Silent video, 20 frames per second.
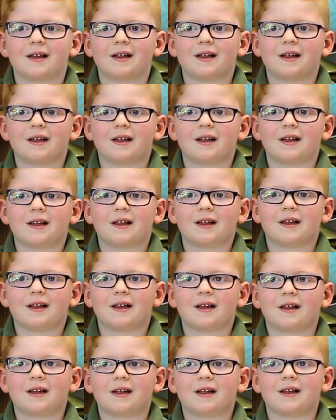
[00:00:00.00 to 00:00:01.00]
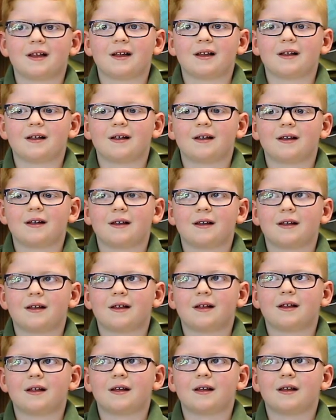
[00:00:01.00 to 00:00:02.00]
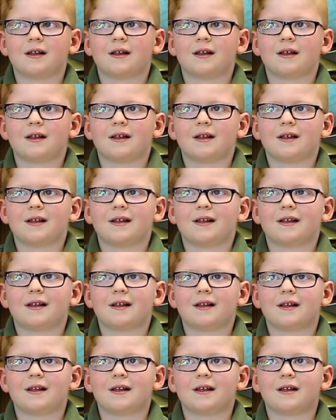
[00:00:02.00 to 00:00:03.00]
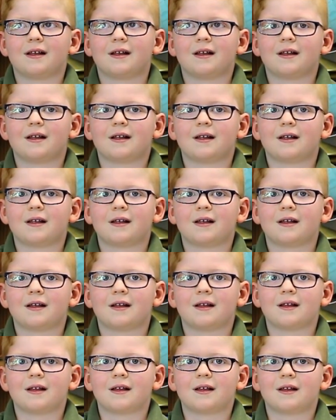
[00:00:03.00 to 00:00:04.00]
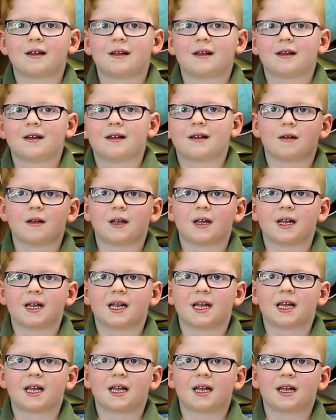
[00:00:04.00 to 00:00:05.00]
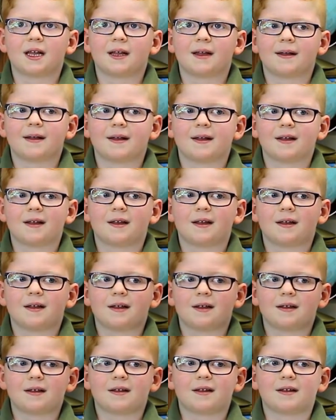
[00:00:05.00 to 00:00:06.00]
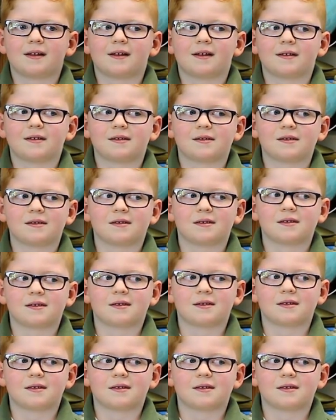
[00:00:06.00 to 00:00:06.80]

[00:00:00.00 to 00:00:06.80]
(silent)